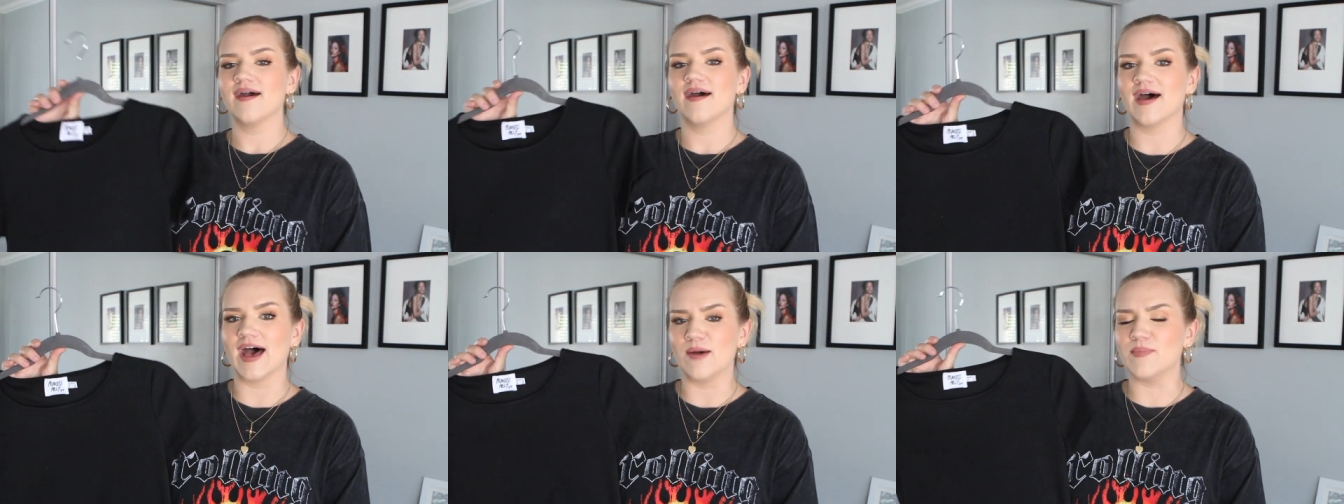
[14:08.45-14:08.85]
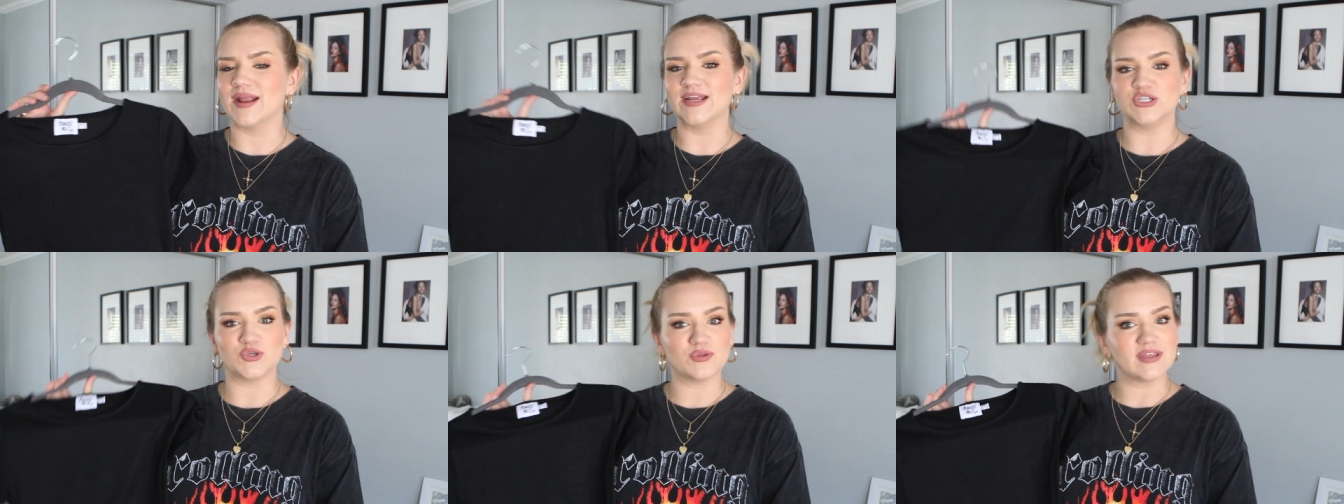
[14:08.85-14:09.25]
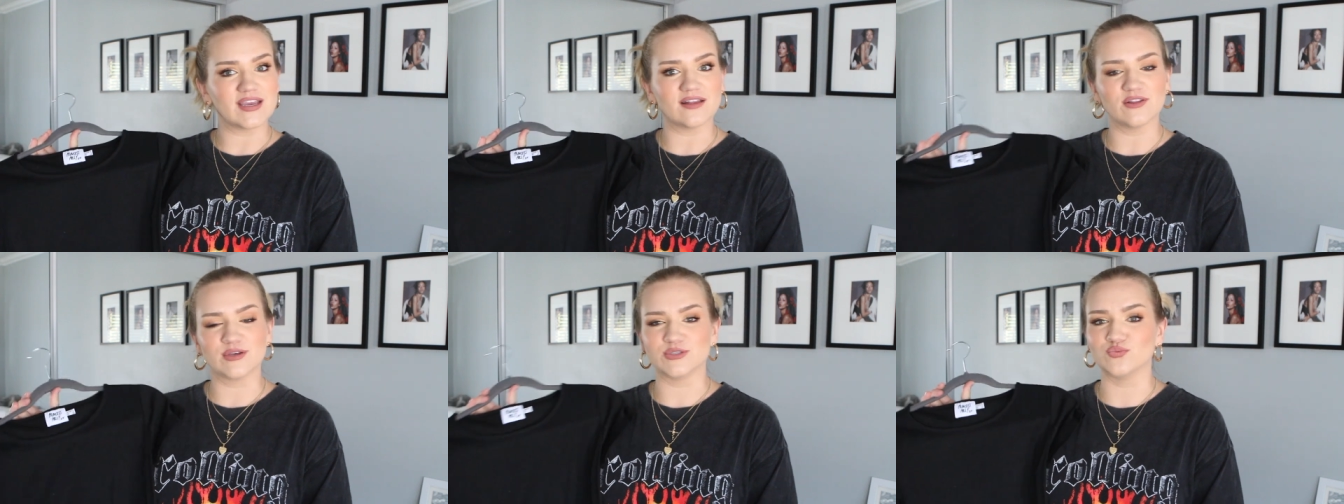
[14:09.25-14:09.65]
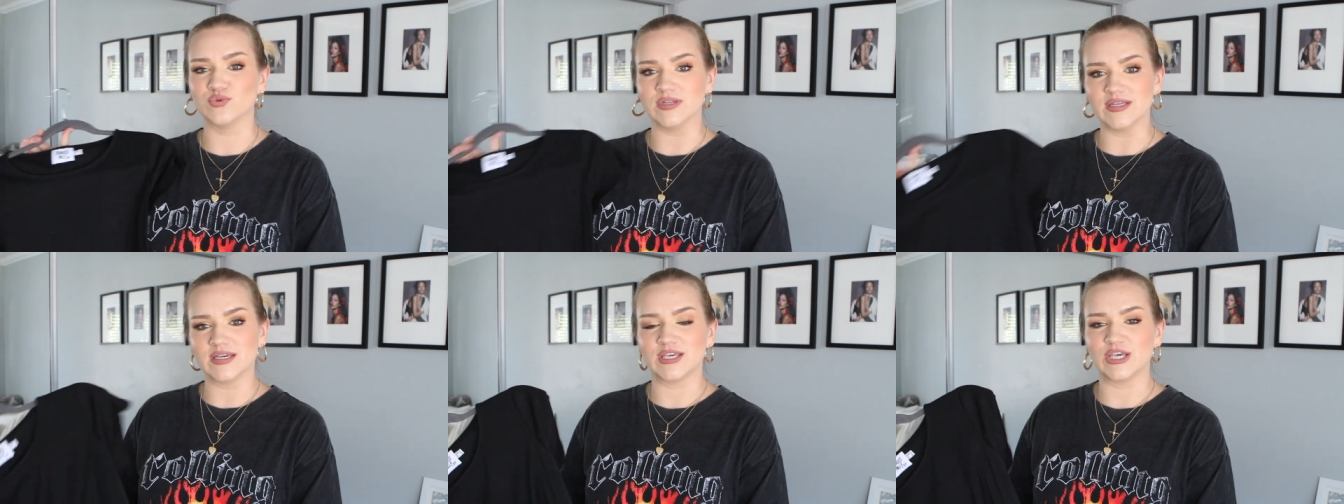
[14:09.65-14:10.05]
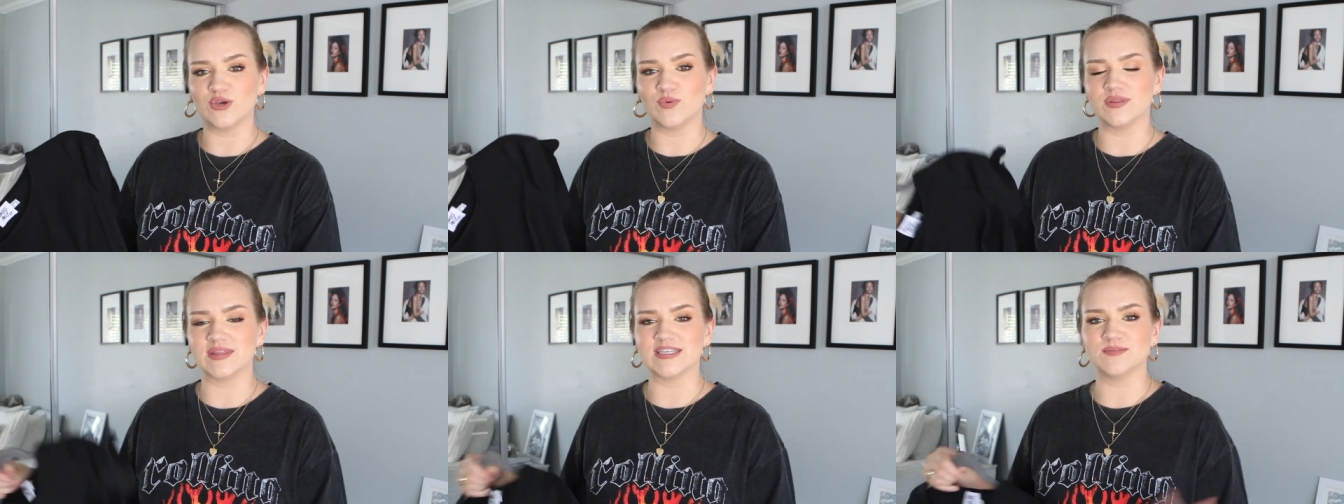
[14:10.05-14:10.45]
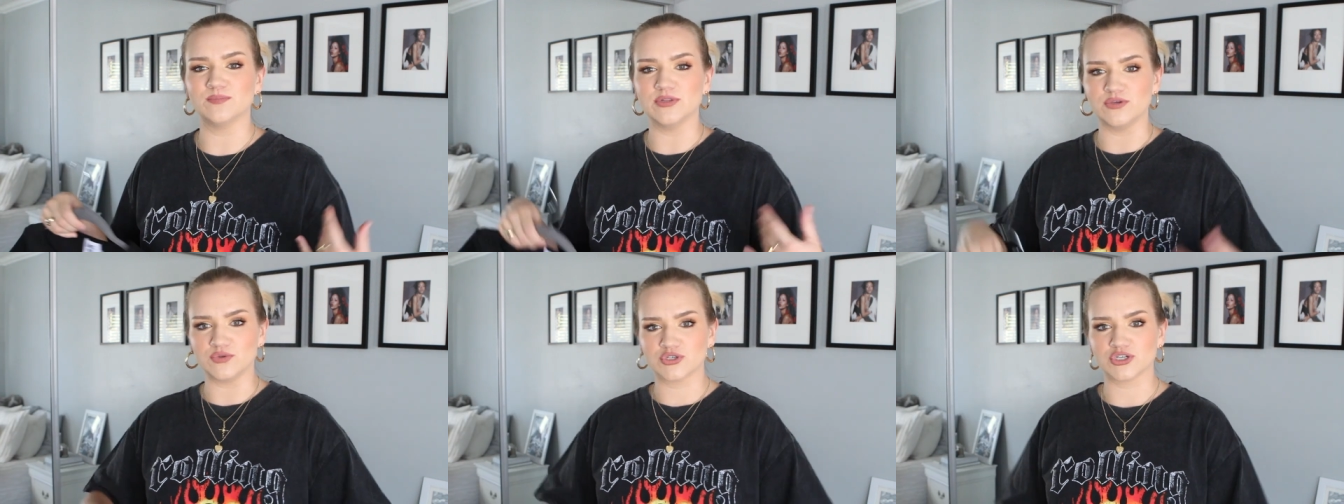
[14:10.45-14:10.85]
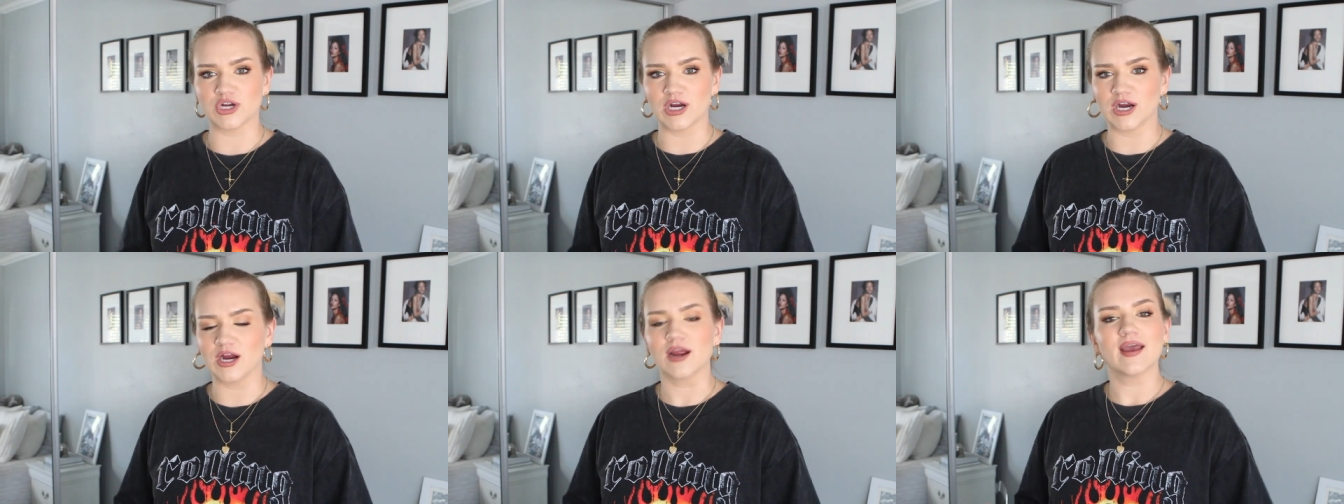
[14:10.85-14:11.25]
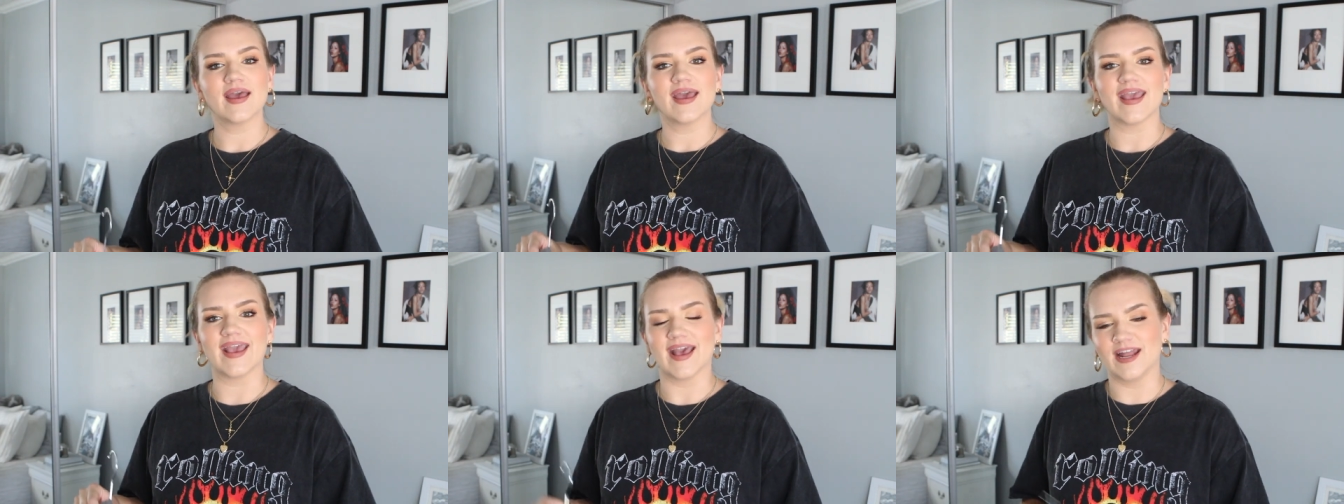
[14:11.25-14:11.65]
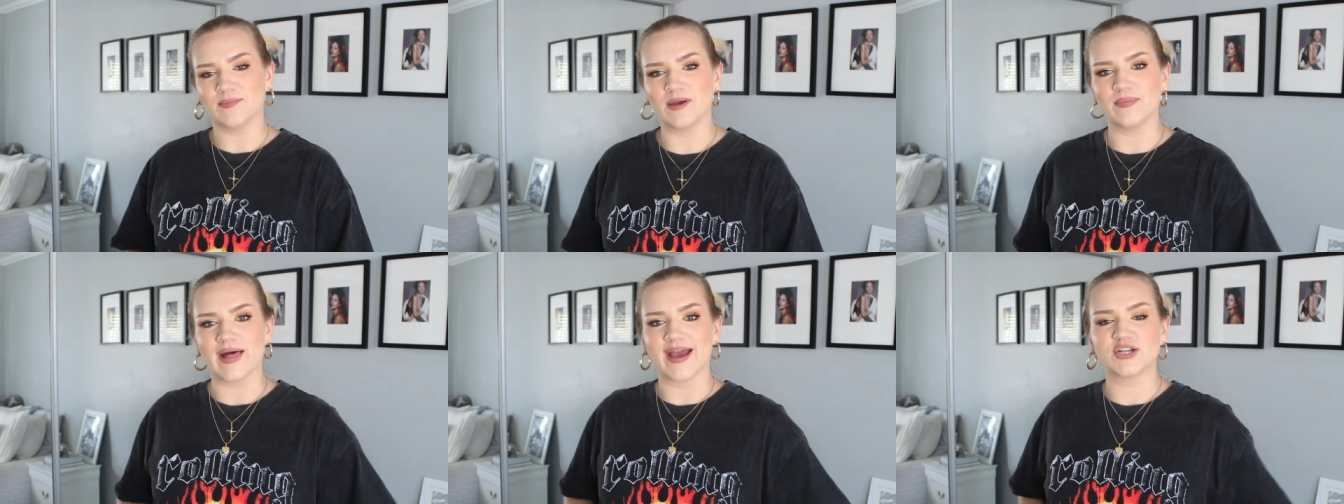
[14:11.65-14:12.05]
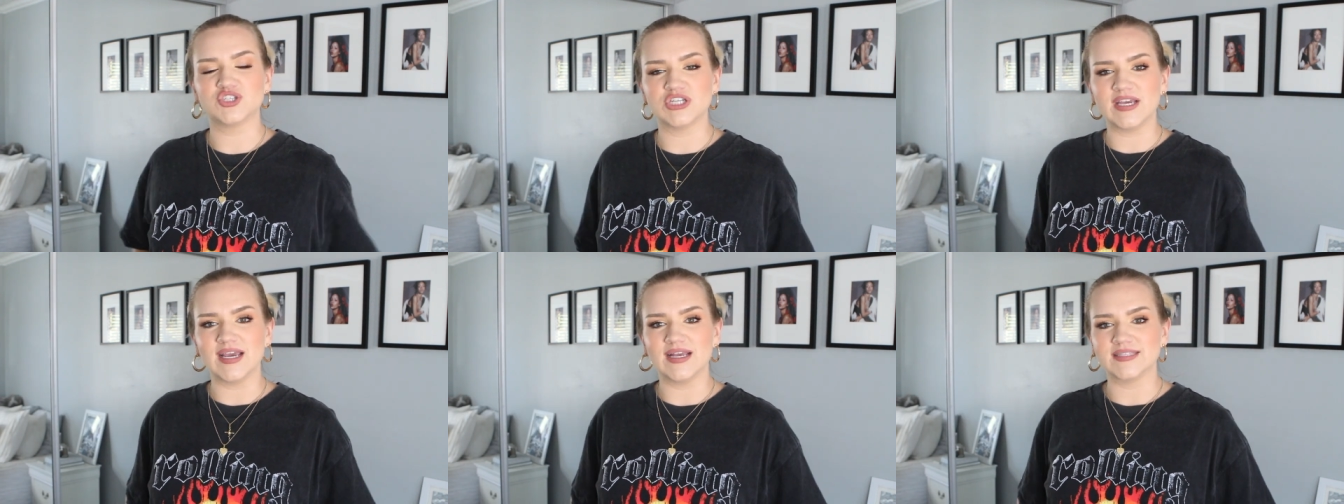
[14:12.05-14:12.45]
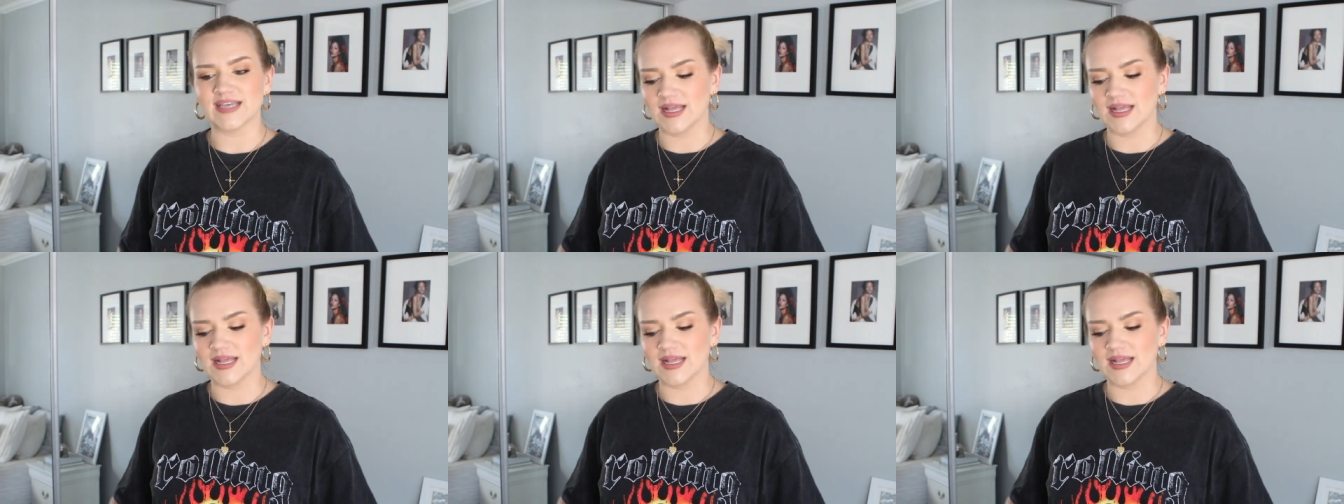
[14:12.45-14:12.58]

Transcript: Um, and I do think it looks really cute with this blue shirt and my black jeans.